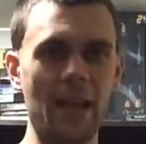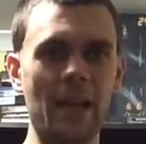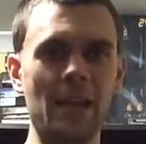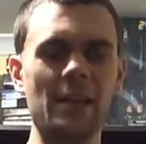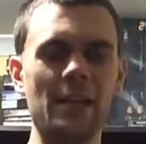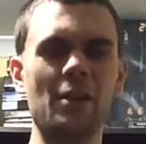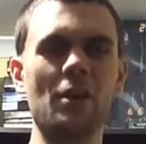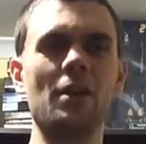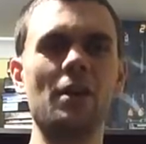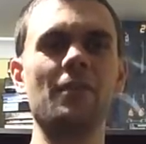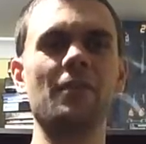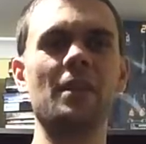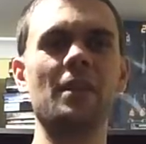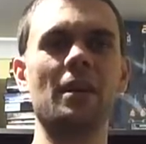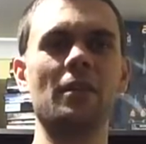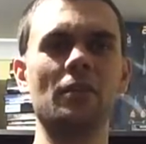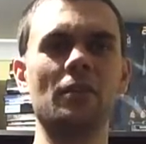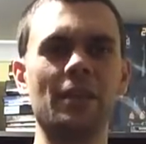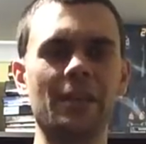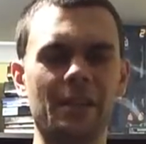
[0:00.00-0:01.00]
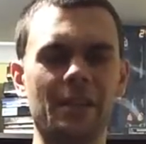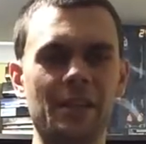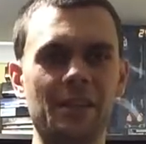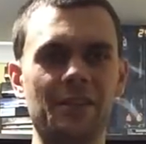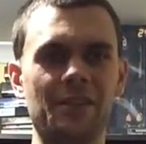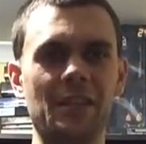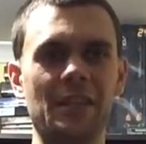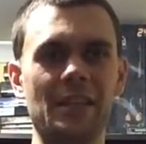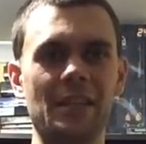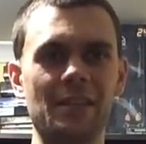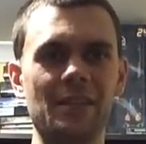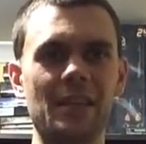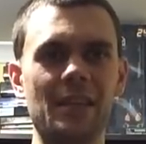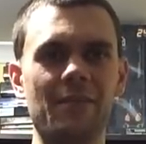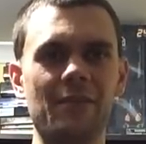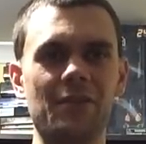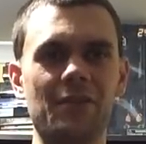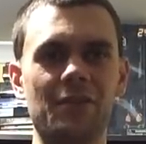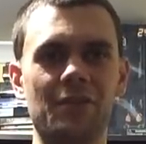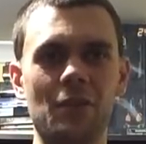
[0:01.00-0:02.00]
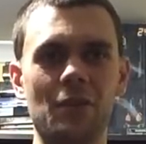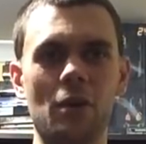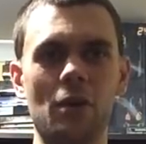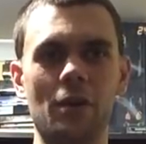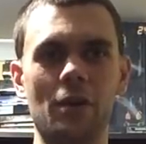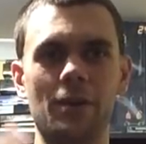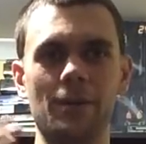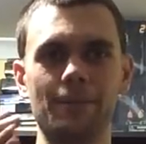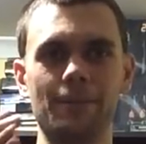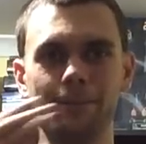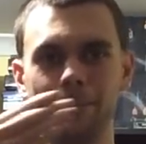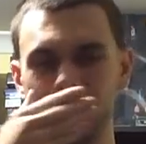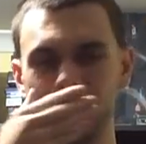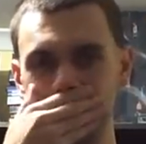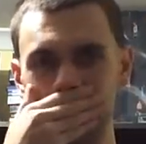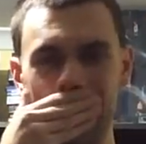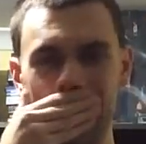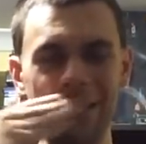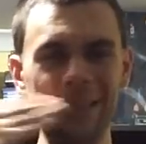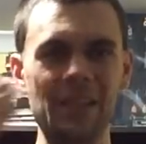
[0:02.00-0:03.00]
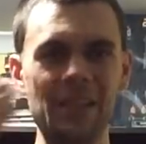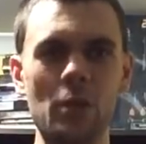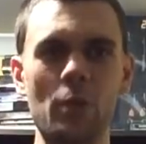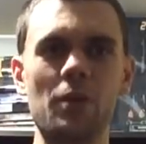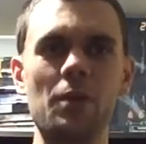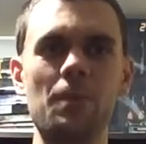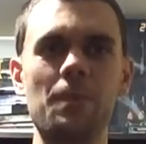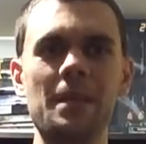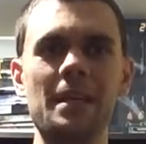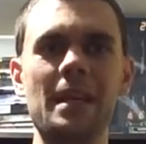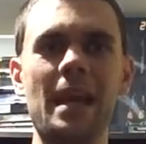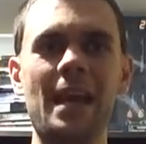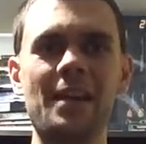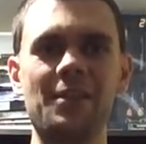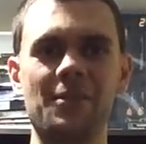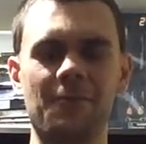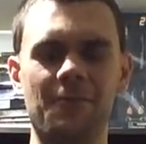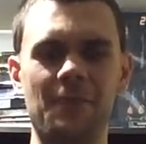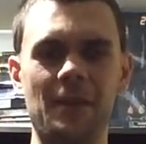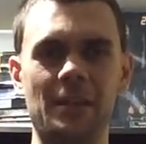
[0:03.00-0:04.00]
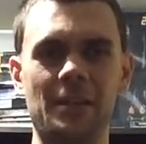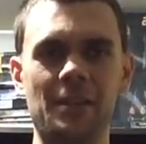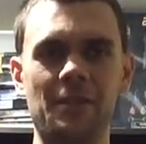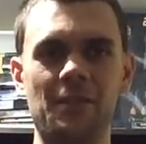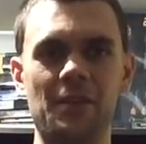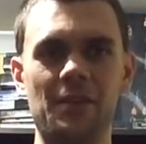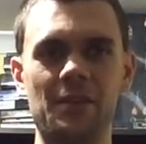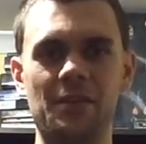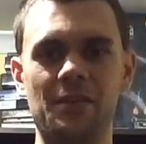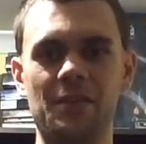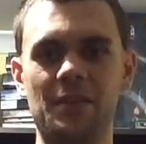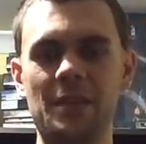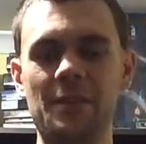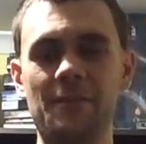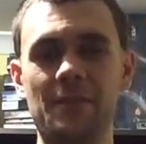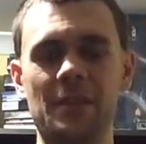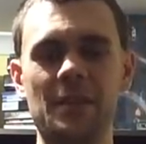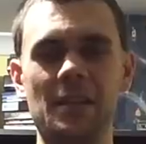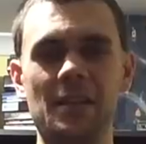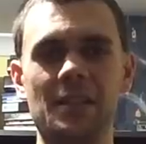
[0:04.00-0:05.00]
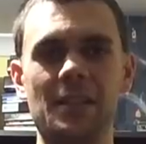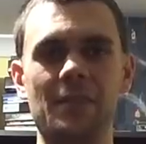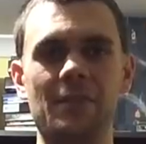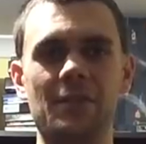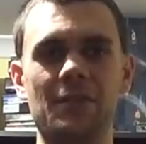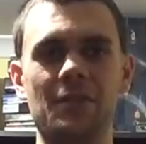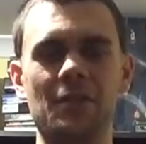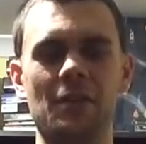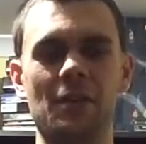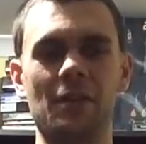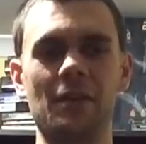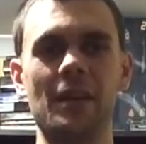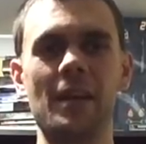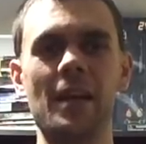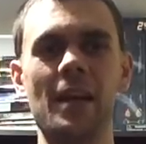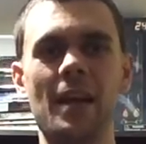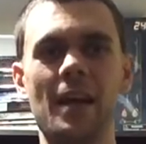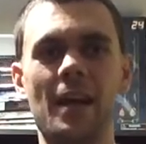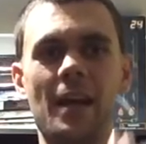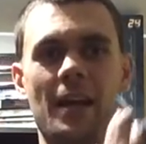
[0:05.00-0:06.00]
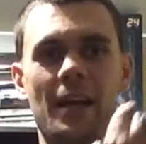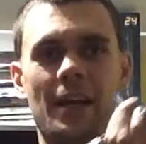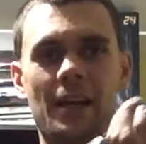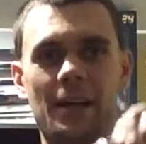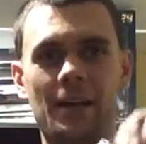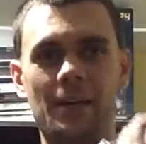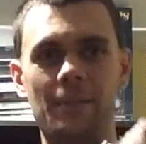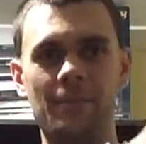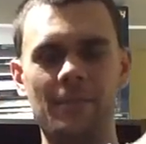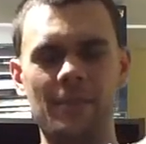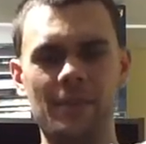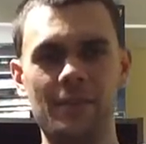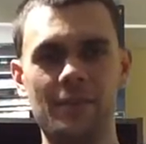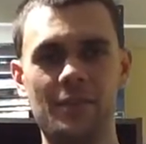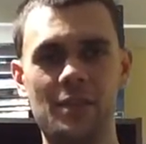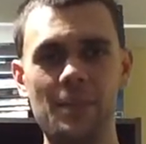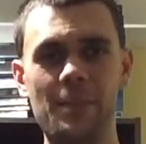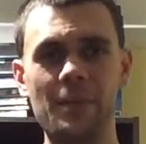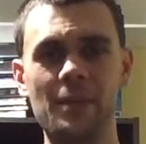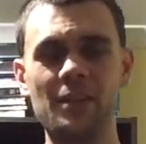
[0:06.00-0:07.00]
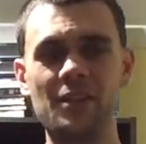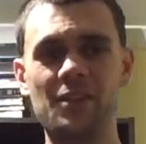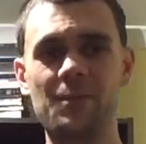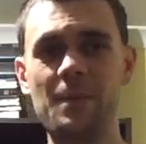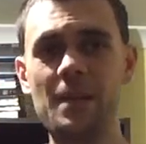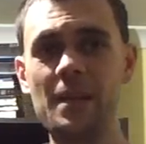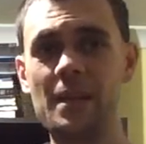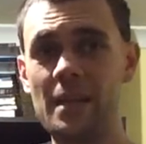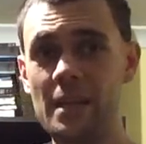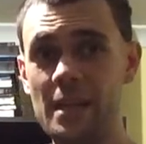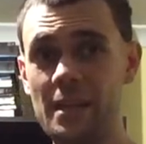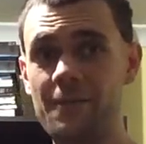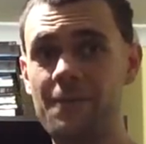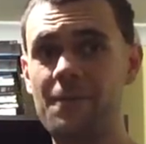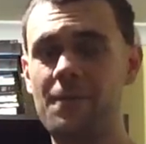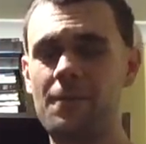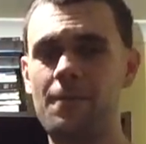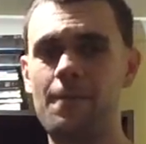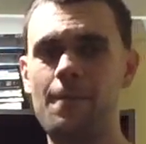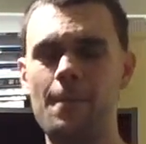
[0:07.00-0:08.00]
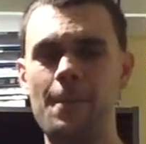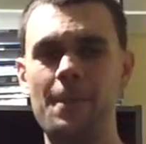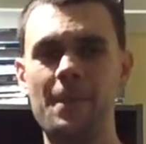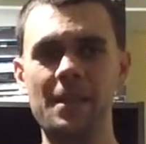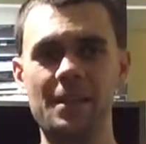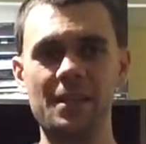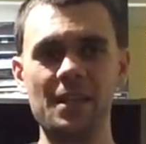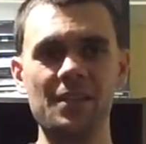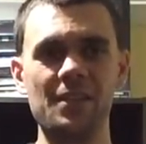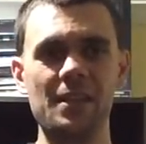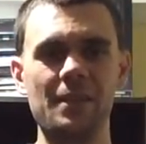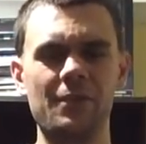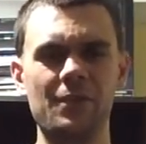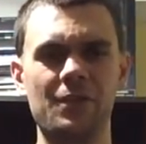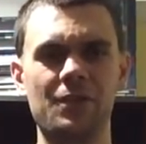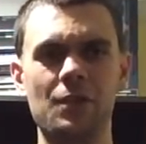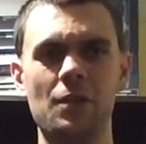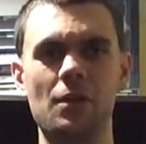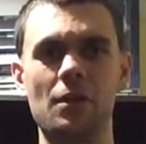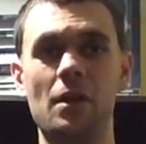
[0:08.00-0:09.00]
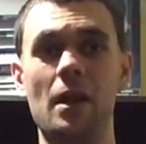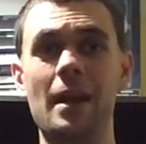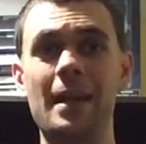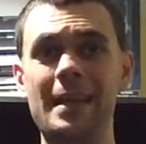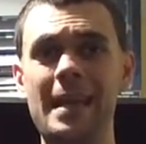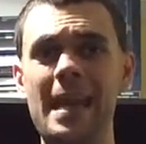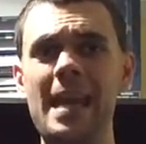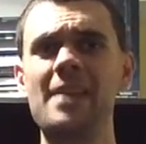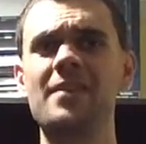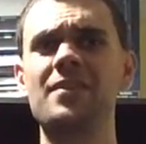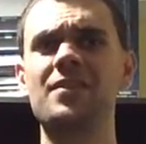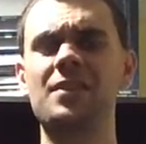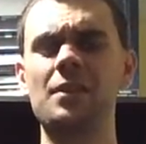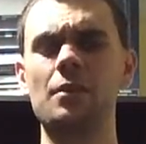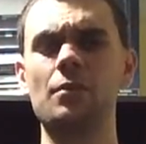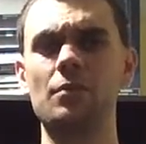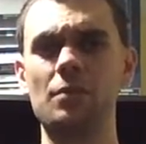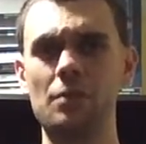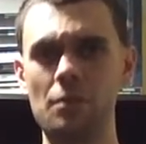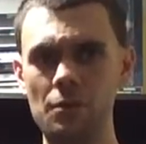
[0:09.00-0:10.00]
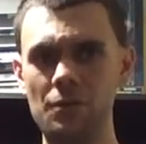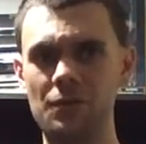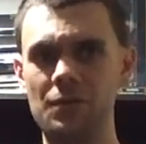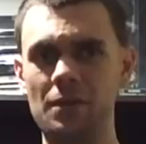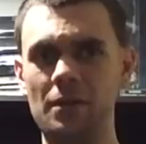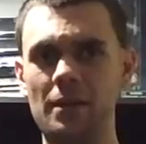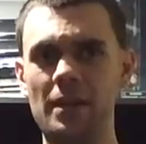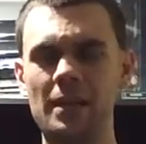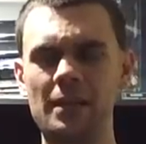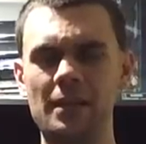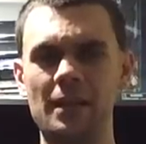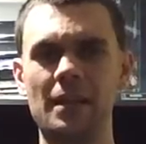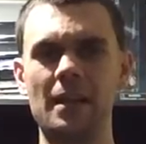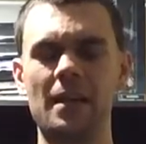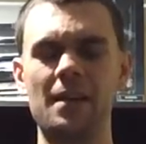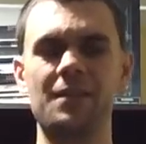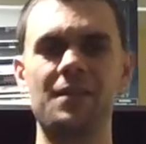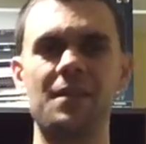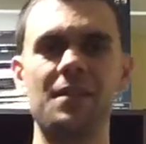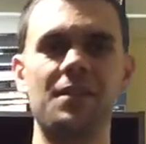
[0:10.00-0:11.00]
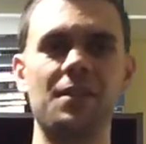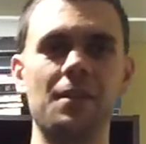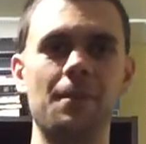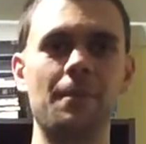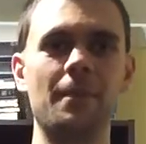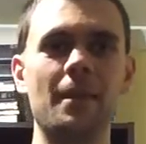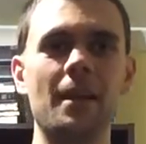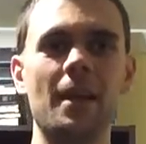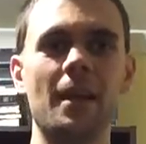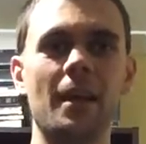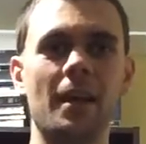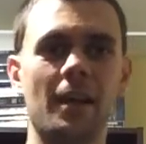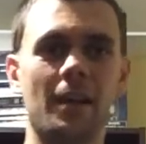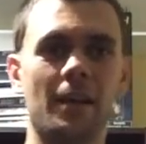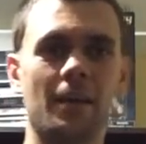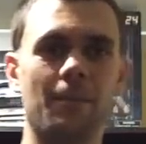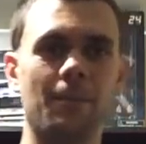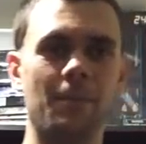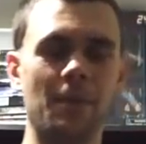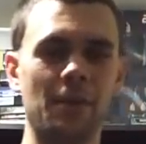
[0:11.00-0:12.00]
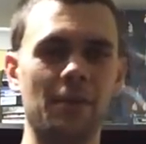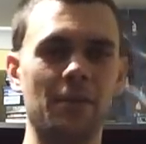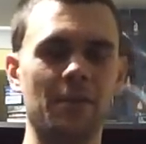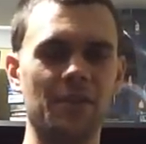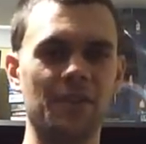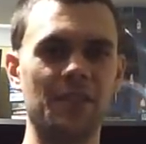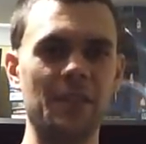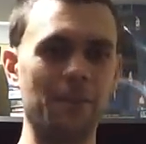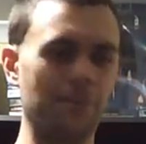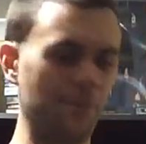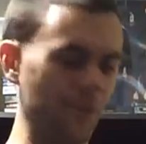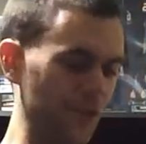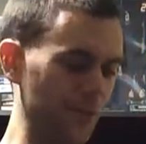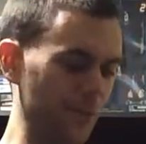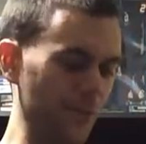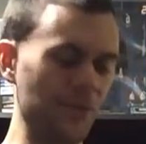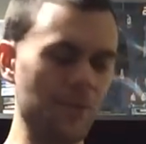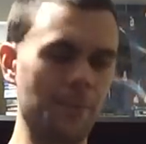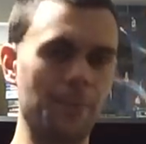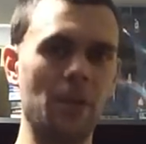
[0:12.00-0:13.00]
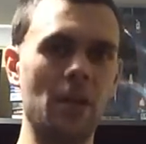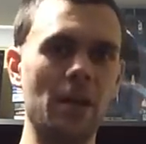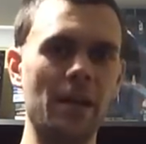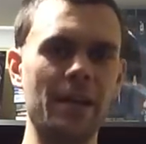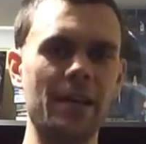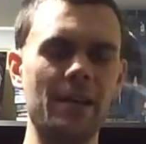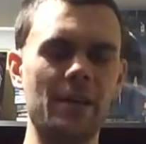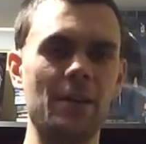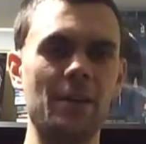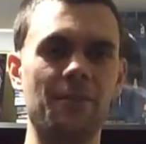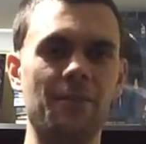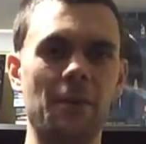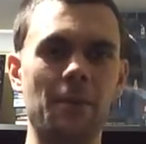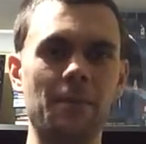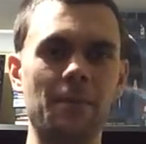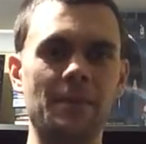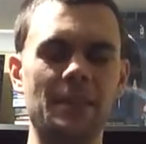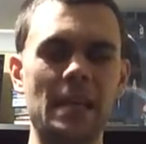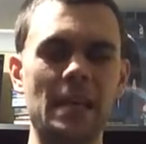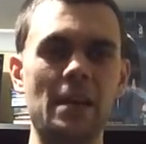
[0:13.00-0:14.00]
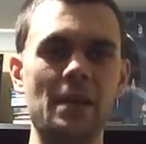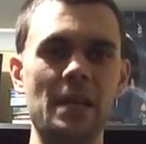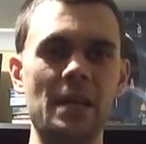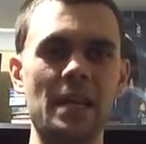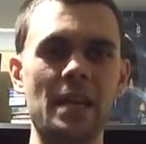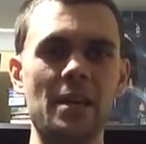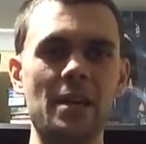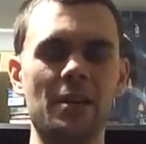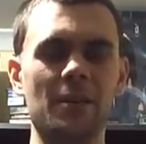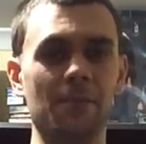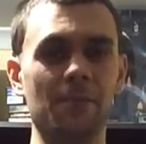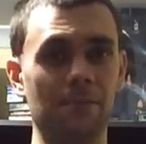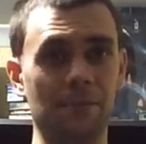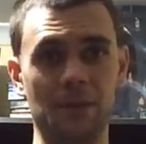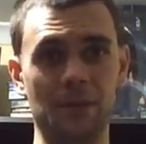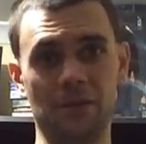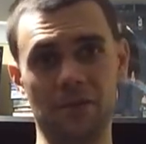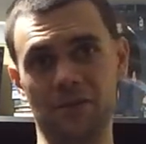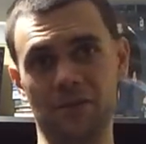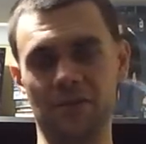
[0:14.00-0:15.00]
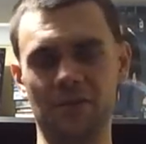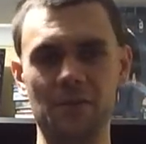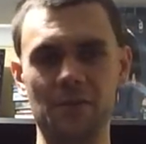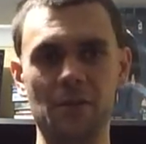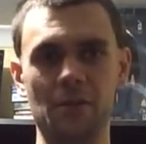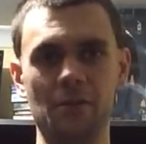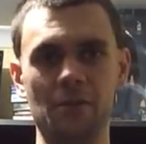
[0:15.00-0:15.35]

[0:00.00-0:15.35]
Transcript: Any kind of gun like this that doesn't have a stock isn't going to be as effective as if it does have a stock. Typically speaking, if it doesn't have a stock, I can still use it in the car system, but the same principles apply if I'm down here, because, you